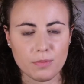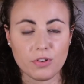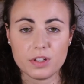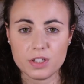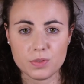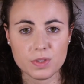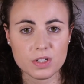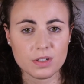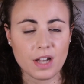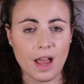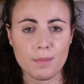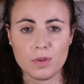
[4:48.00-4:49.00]
For this
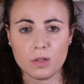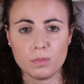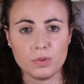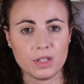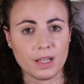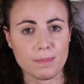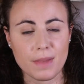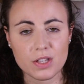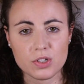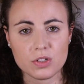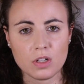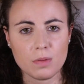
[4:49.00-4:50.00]
reason, I'm not putting a
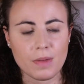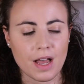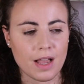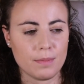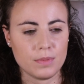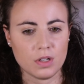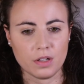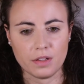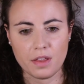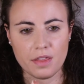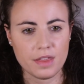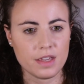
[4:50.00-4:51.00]
metronome, I'm not
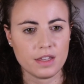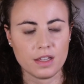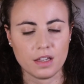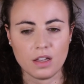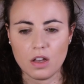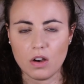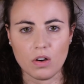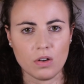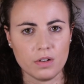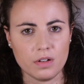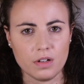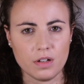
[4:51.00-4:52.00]
thinking
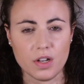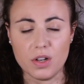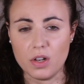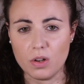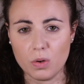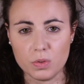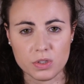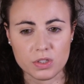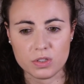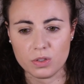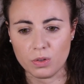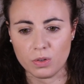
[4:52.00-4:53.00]
on
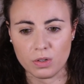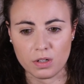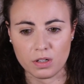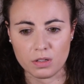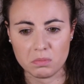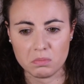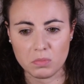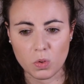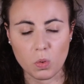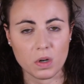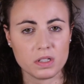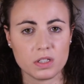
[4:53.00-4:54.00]
notes or
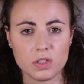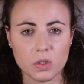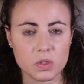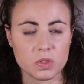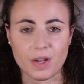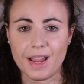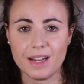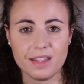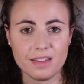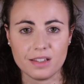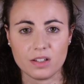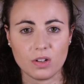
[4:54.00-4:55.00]
quarter notes or
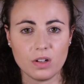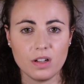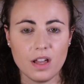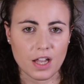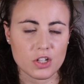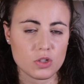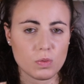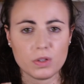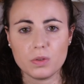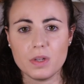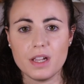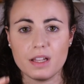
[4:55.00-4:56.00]
anything at all. I just
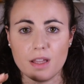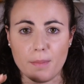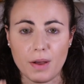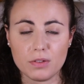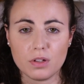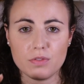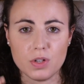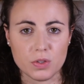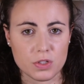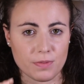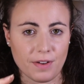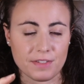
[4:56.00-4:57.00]
want to hear the amount of
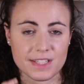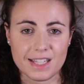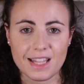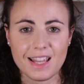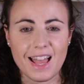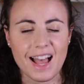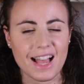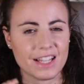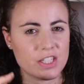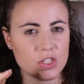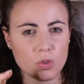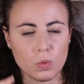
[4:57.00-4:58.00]
notes of every set
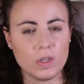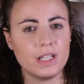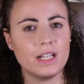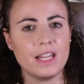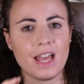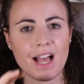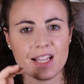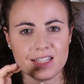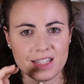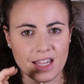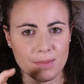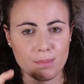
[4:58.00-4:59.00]
as quickly
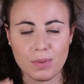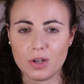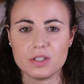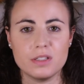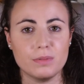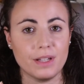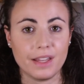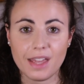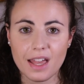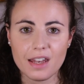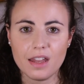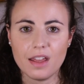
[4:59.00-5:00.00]
as I possibly
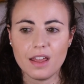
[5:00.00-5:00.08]
can,